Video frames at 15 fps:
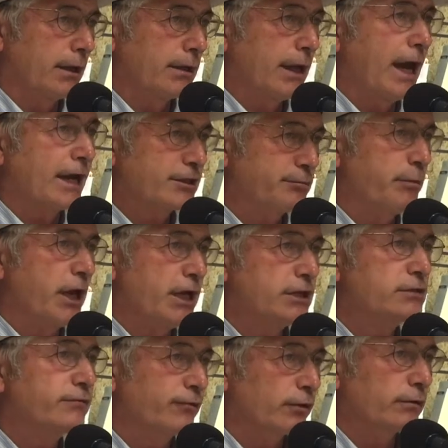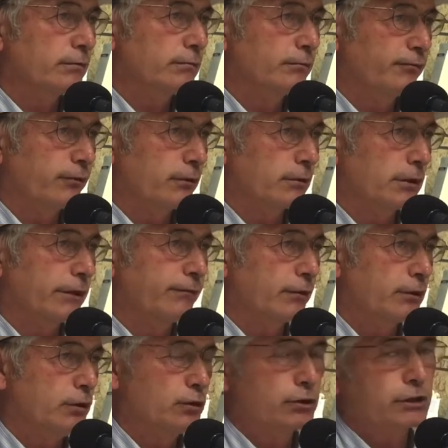tax base for
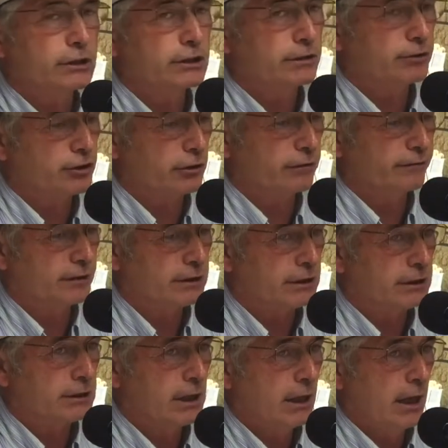different uses and services.